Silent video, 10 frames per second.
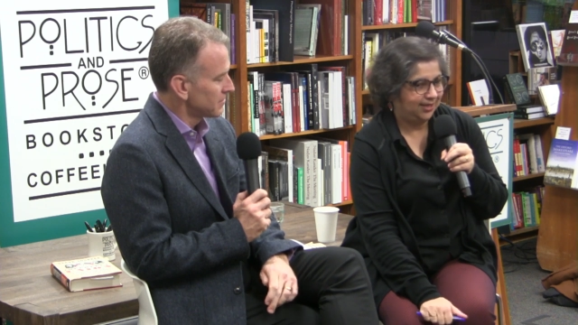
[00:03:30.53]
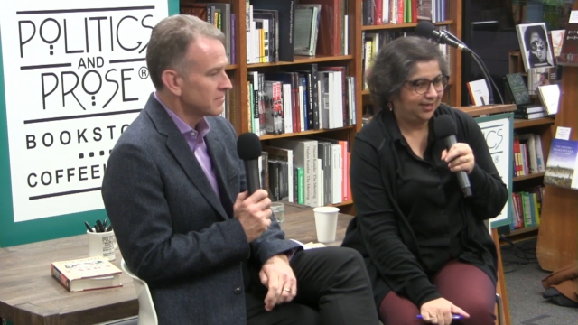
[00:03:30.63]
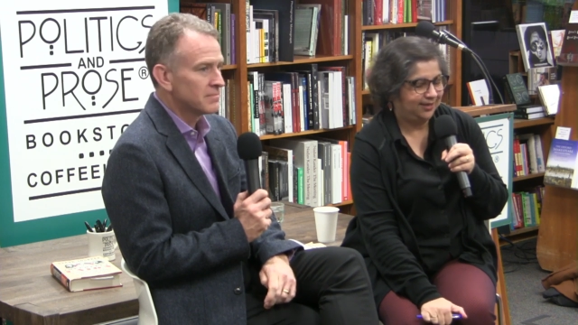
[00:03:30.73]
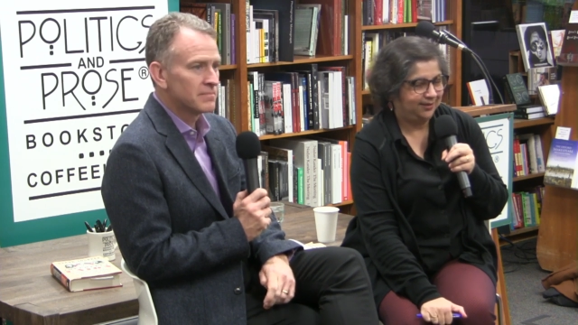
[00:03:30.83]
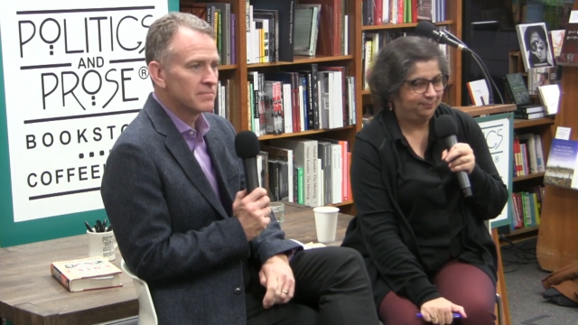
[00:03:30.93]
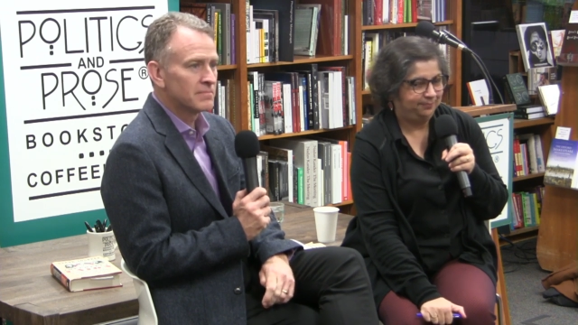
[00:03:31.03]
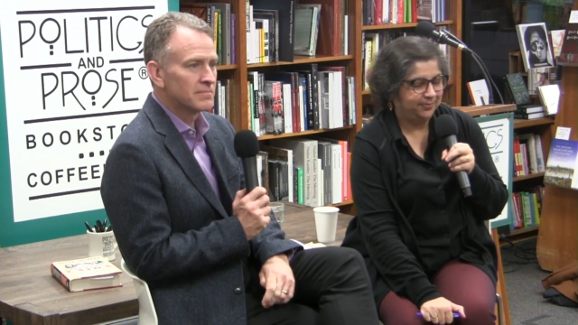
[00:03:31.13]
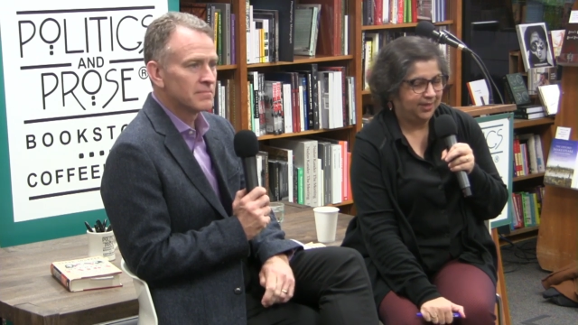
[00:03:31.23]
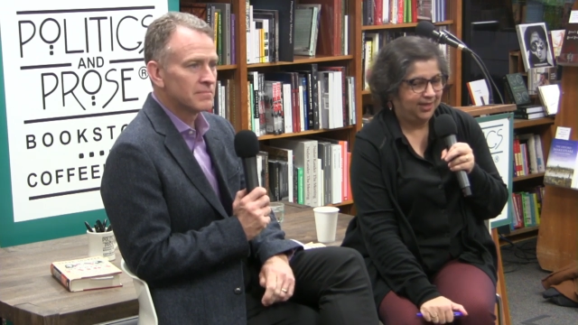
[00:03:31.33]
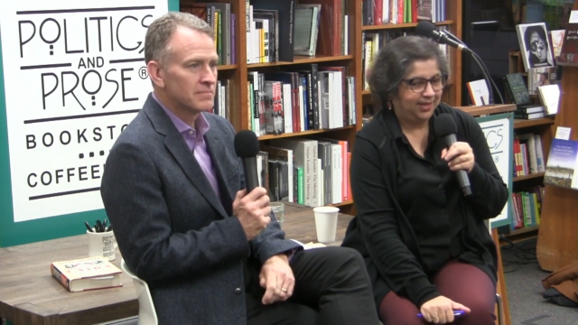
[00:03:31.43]
Speaker 1: Um,
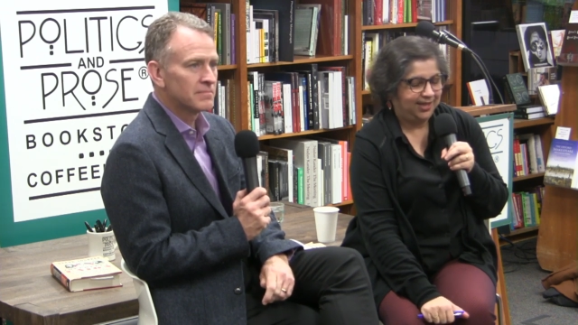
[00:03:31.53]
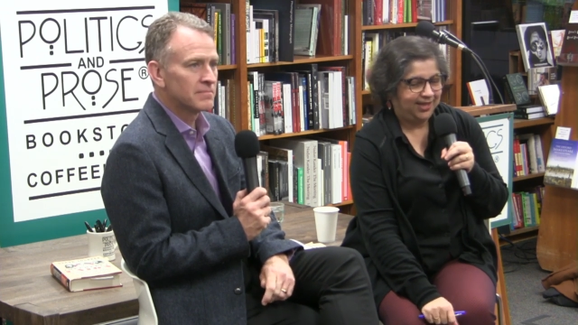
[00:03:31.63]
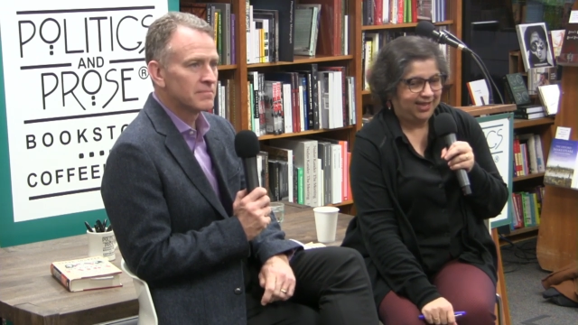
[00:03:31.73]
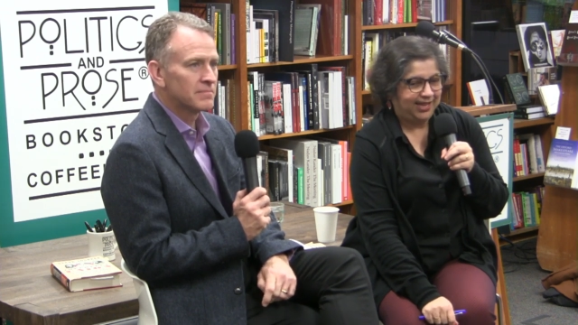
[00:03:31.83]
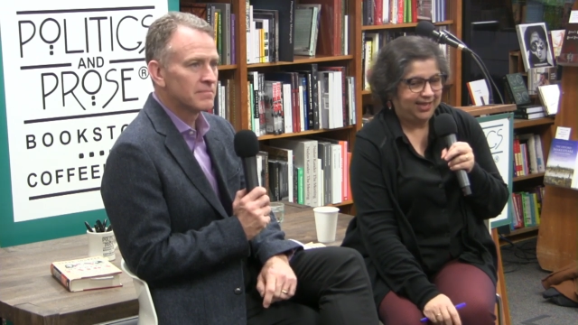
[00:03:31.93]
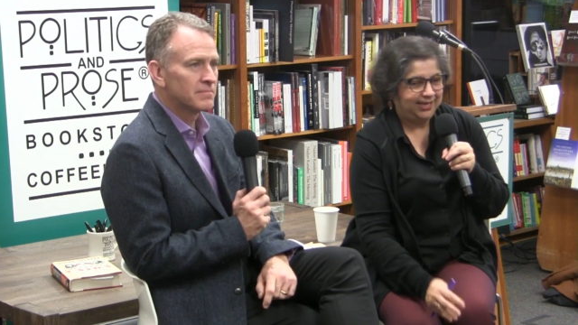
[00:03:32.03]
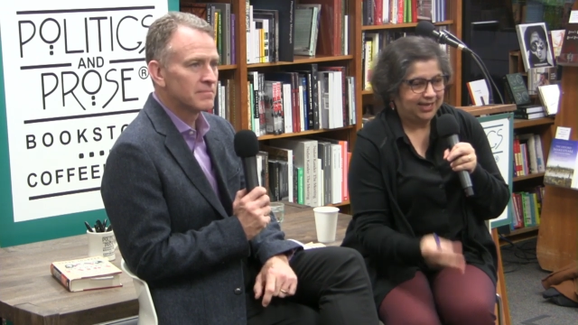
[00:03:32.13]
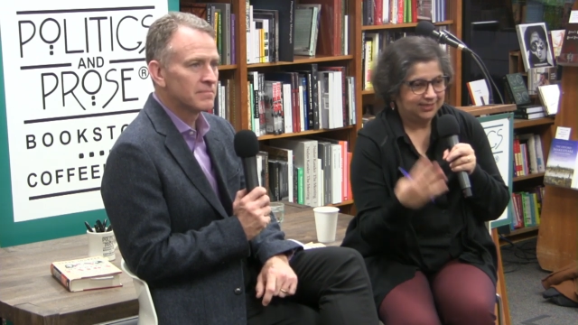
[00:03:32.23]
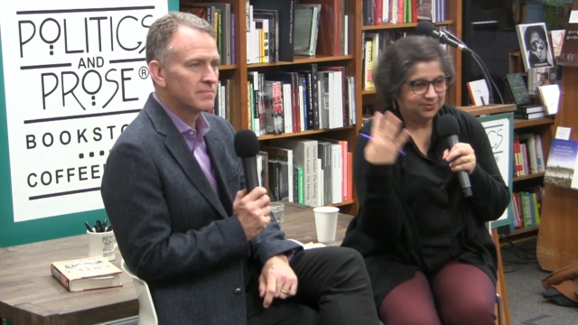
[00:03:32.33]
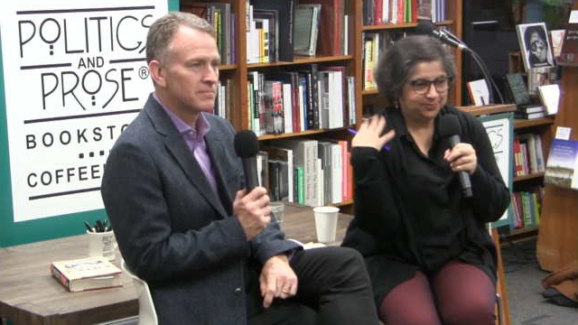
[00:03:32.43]
and
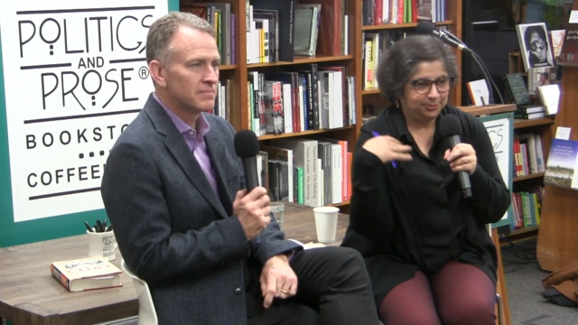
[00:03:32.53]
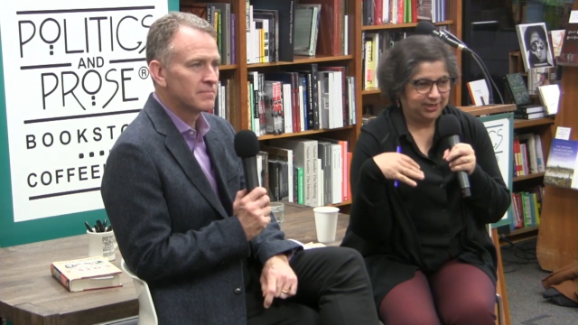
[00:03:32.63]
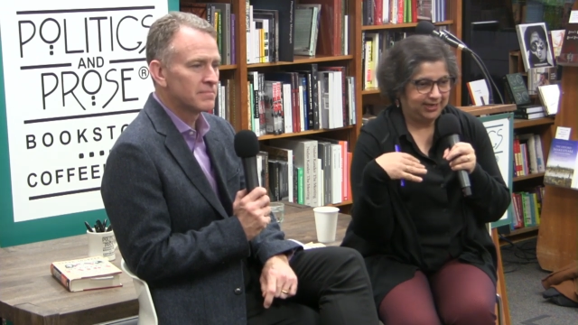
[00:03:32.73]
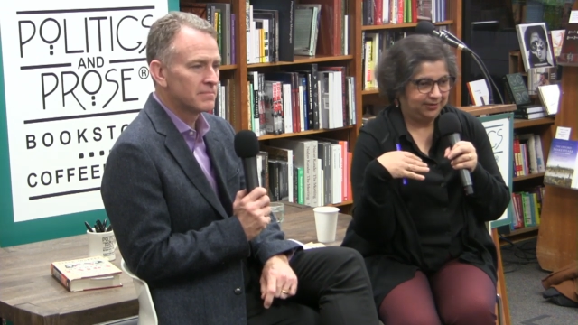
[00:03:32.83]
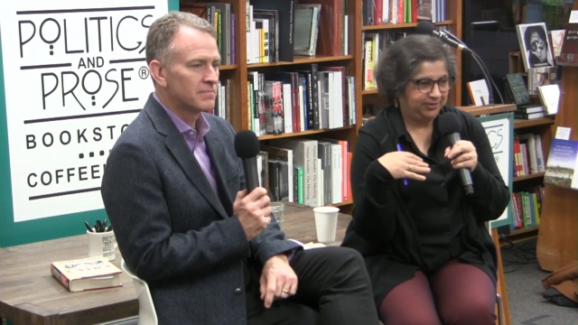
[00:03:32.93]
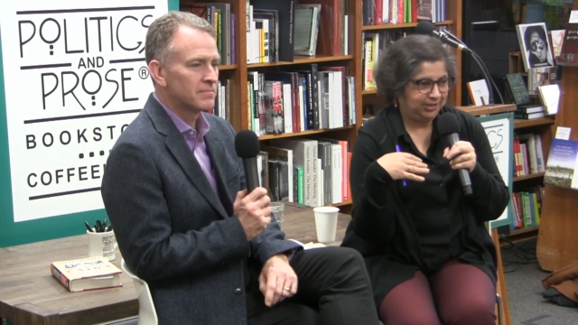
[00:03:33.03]
as was pointed out in the